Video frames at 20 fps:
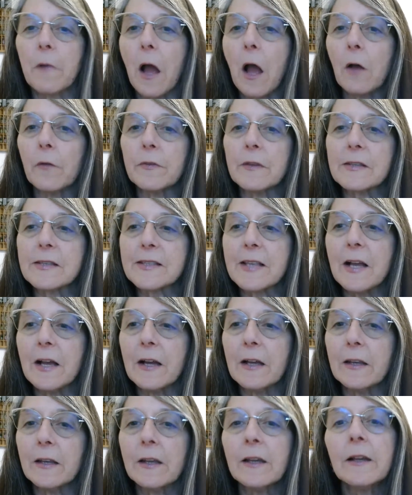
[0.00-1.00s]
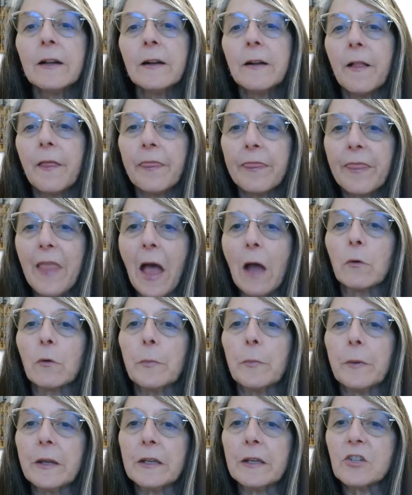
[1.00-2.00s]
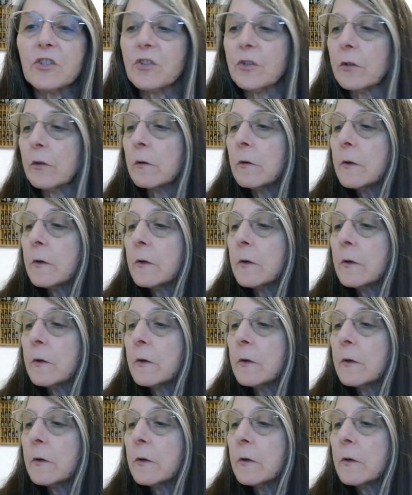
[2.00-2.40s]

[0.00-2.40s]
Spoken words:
out in the sun, that would be an issue.